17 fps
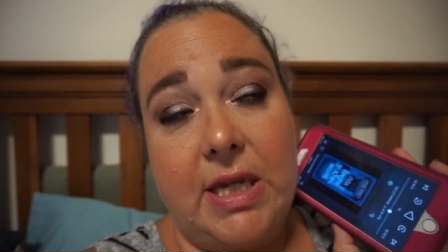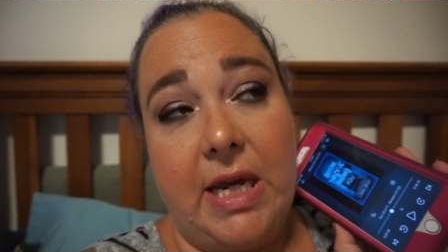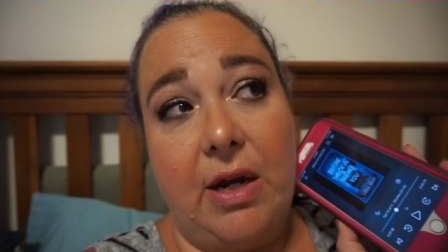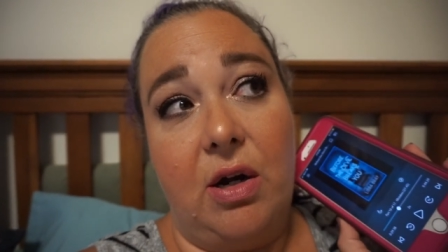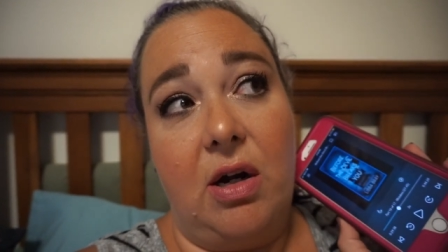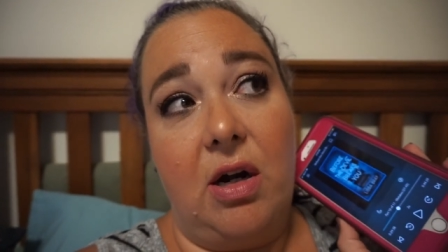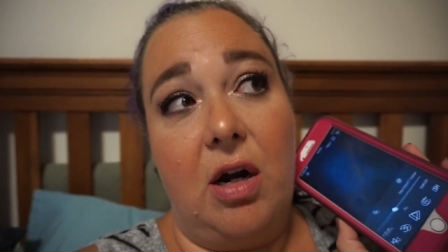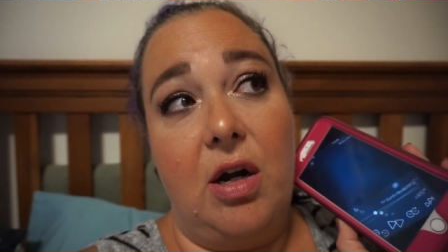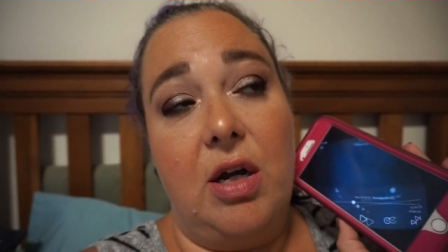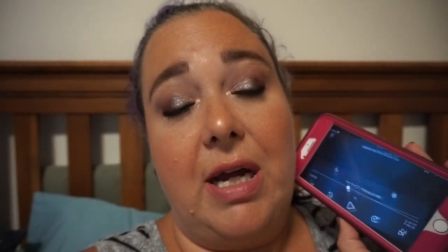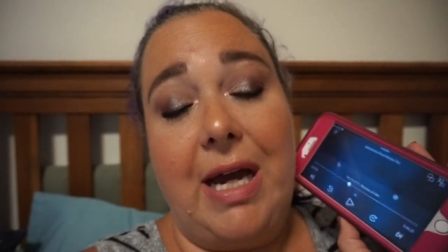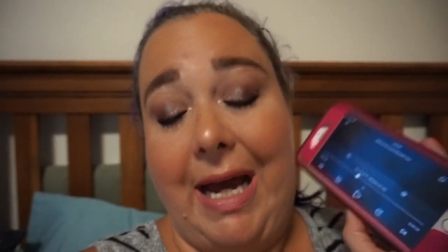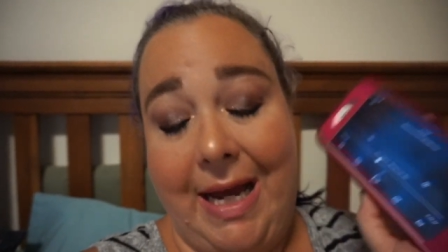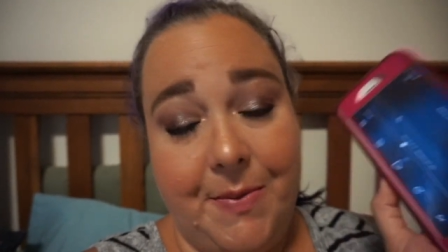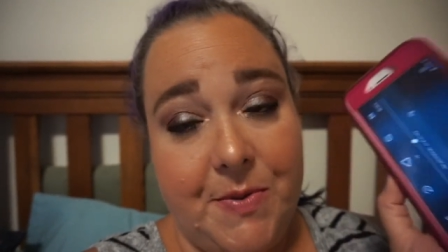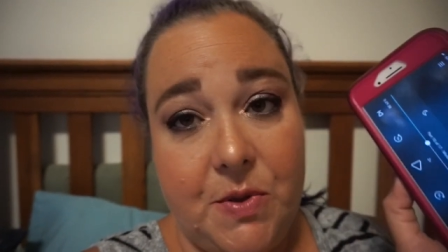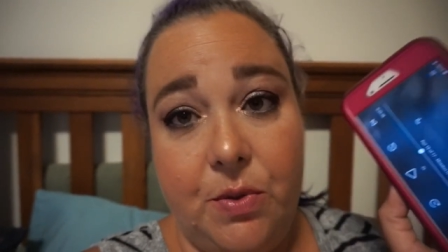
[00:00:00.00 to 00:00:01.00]
They are
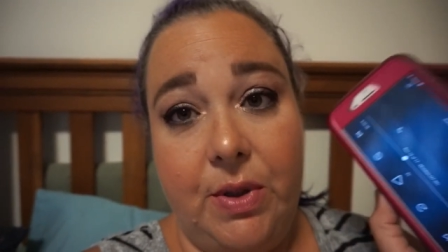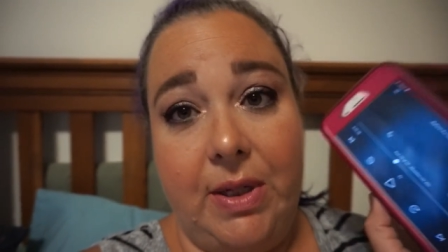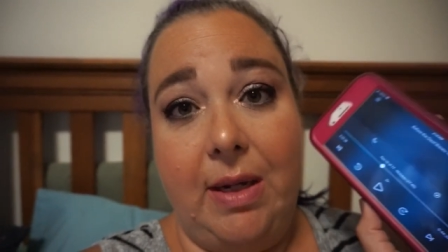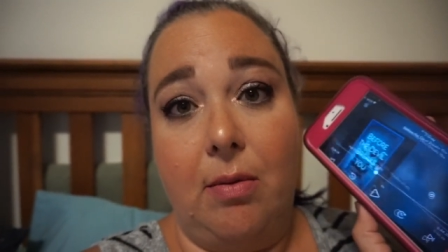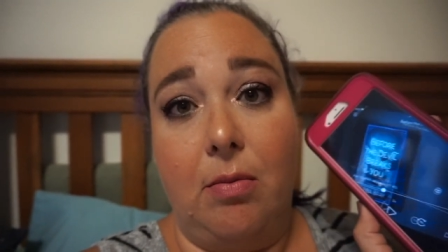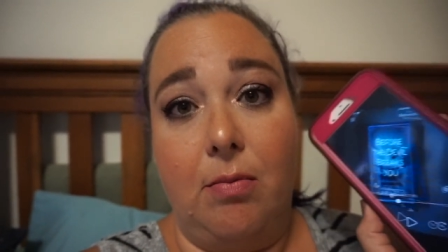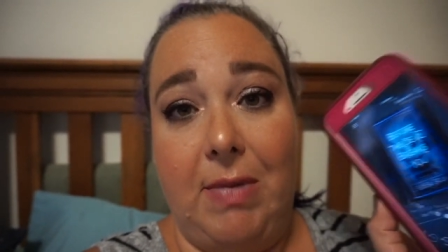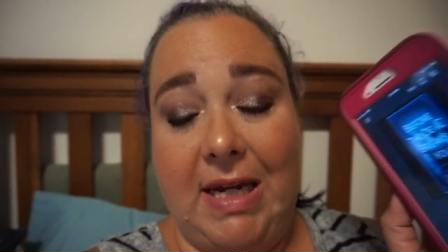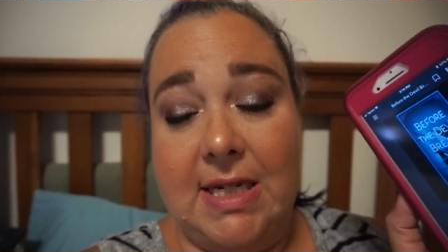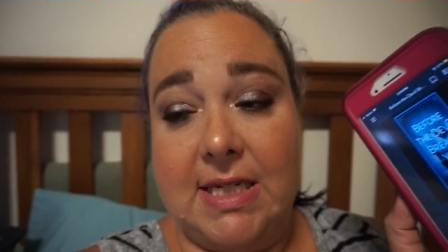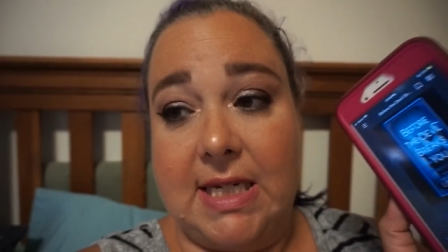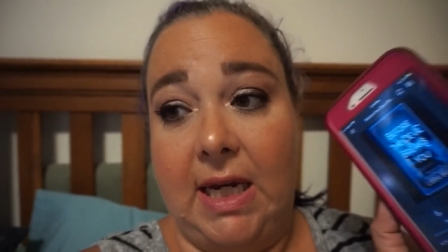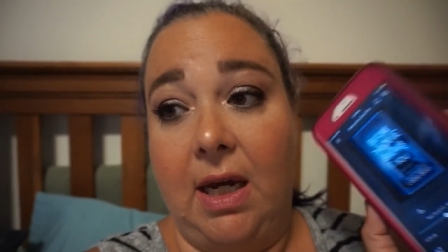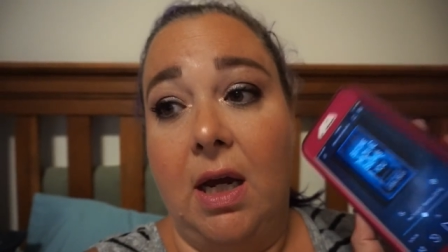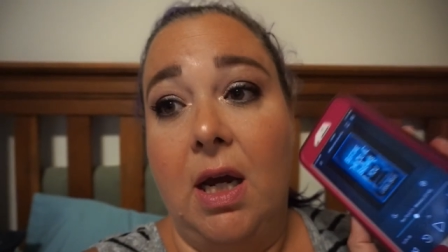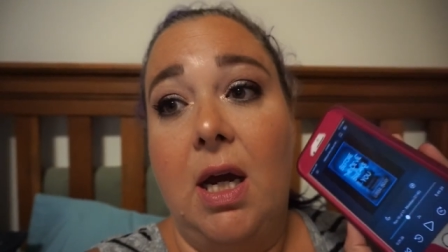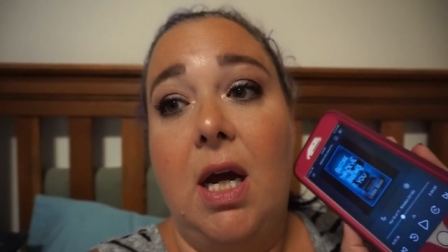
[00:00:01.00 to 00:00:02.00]
absolutely
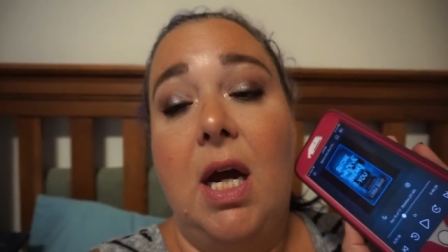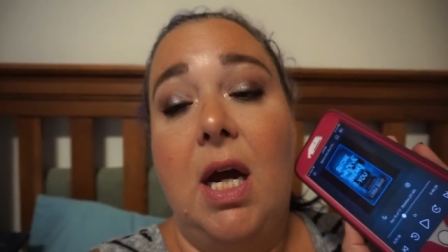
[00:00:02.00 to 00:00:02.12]
amazing.